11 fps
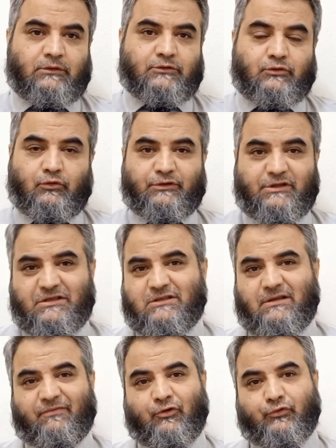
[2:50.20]
So this is
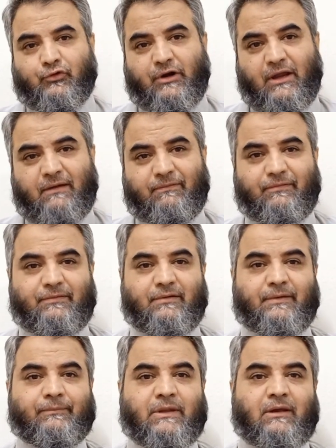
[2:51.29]
the photograph,
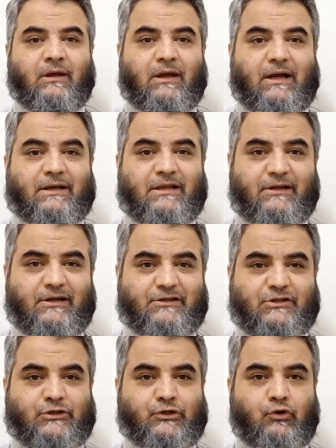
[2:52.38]
and here it
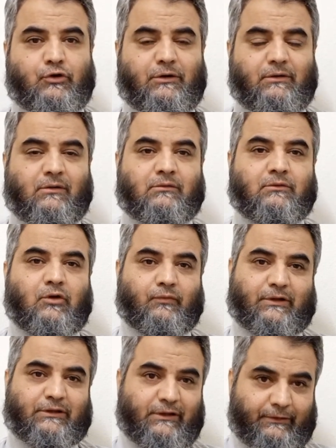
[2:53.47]
is shown
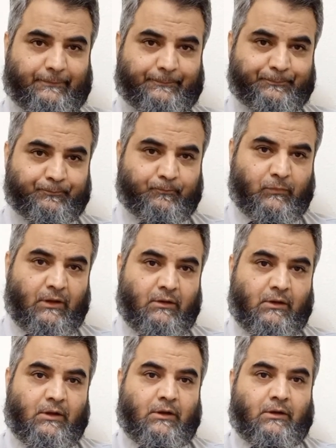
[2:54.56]
over there.
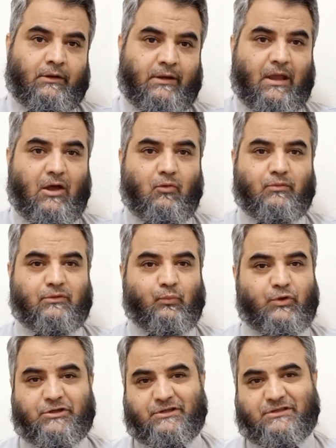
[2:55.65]
Now the
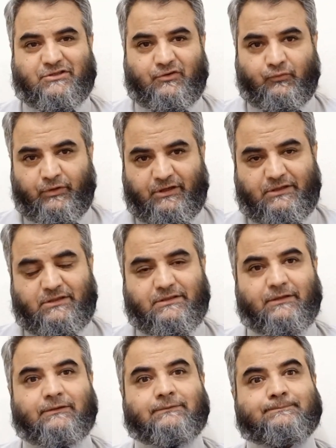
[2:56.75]
vision is
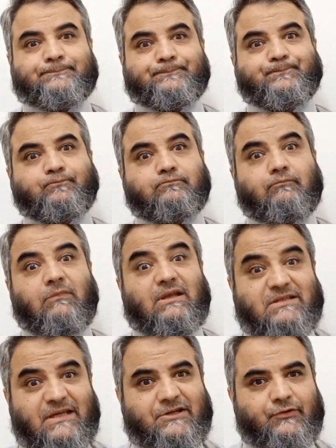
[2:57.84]
decreased,
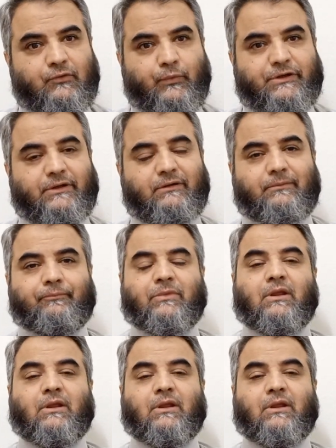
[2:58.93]
central vision,